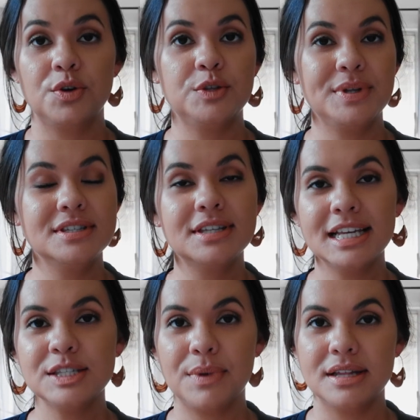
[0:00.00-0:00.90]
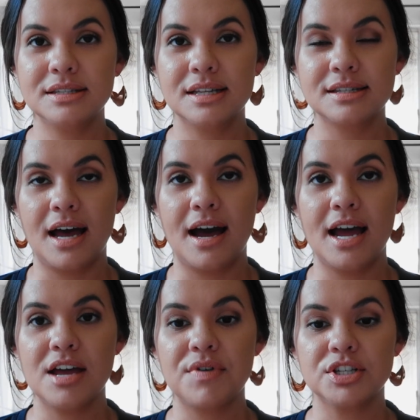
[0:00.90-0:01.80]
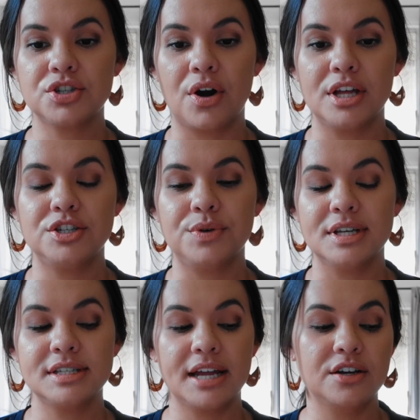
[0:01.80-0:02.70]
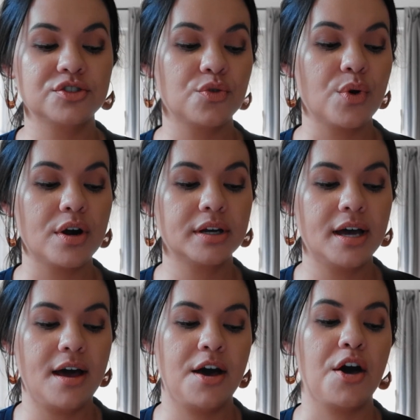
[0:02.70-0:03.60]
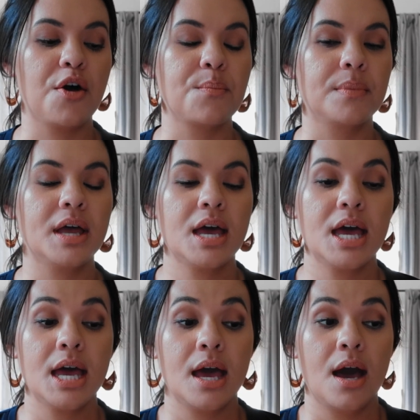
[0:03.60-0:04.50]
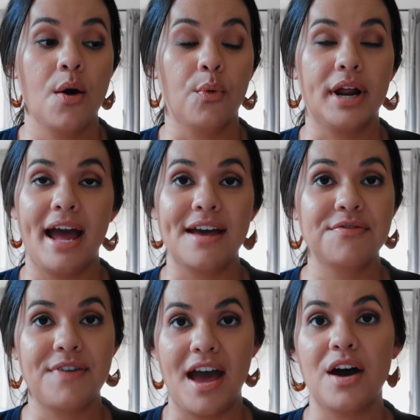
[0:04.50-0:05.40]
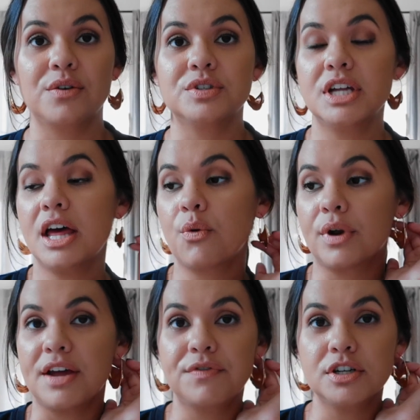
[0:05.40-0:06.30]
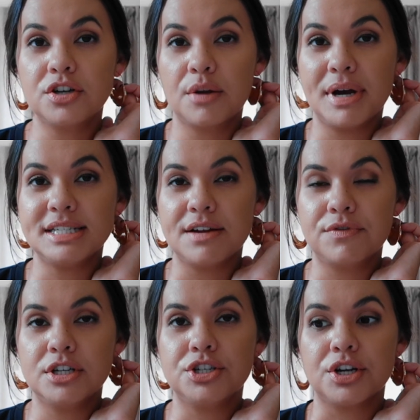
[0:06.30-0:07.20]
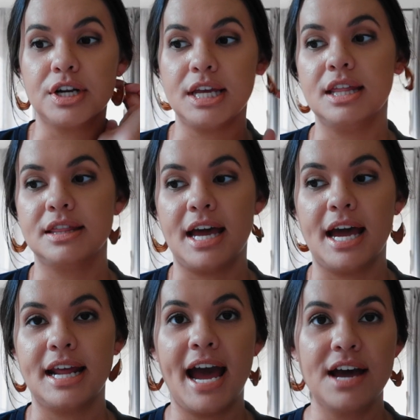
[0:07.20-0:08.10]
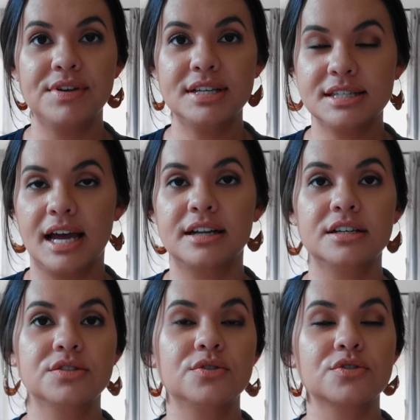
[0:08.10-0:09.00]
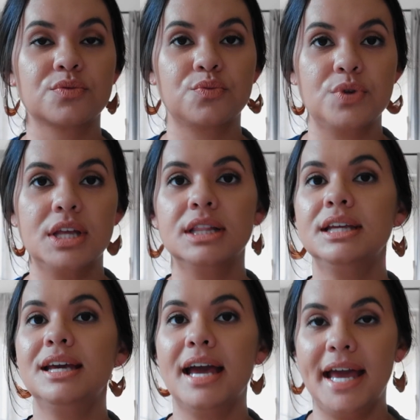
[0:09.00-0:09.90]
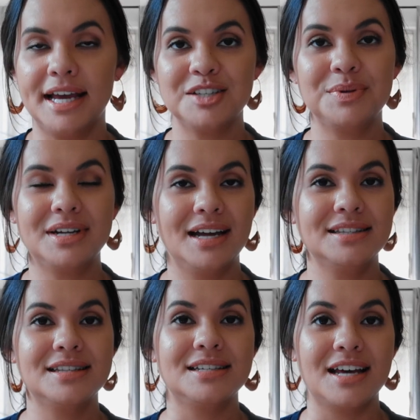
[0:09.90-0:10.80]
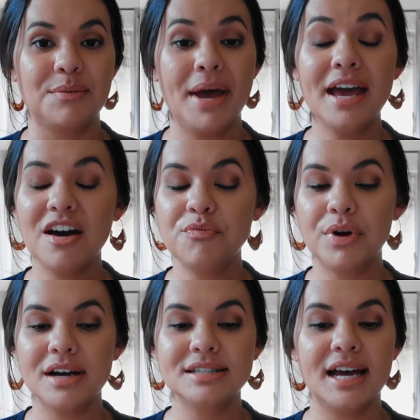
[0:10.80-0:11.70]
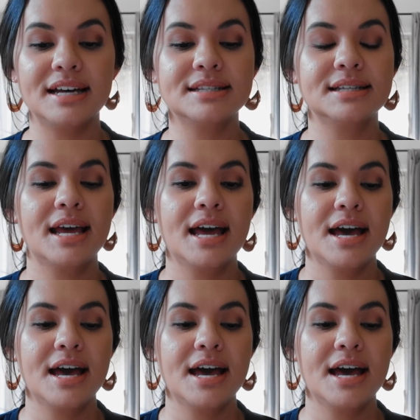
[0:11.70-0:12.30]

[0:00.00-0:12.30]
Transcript: So it's been six months since I've started doing side hustle work. Um, what I have found when I first started my debt free journey that having side hustles really expedites the debt payoff process.